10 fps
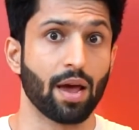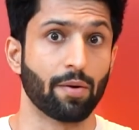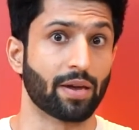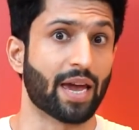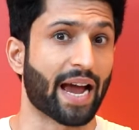
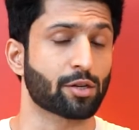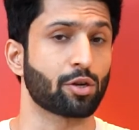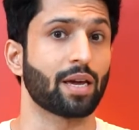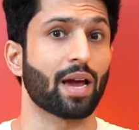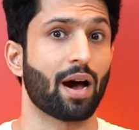we
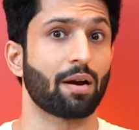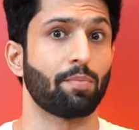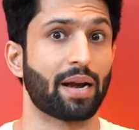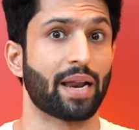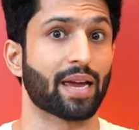actually are
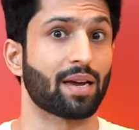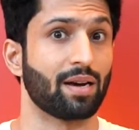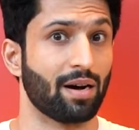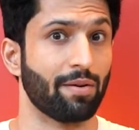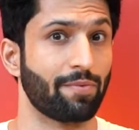building
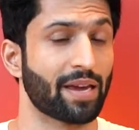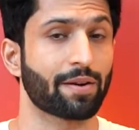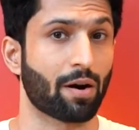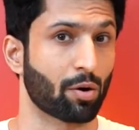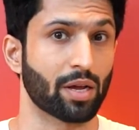a weak
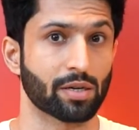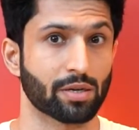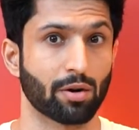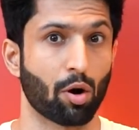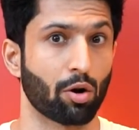
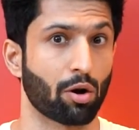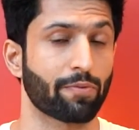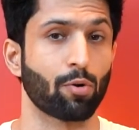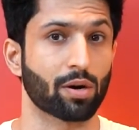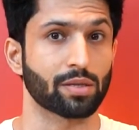foundation or not
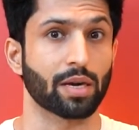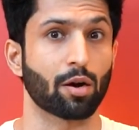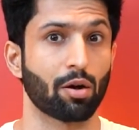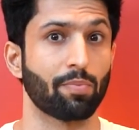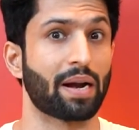focusing
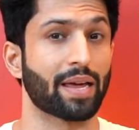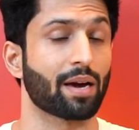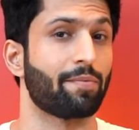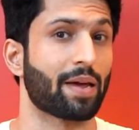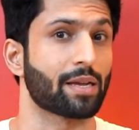on building a
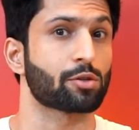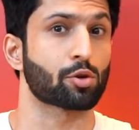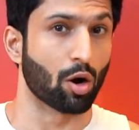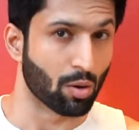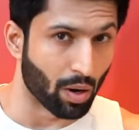very
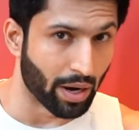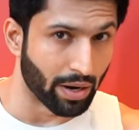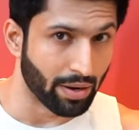strong one,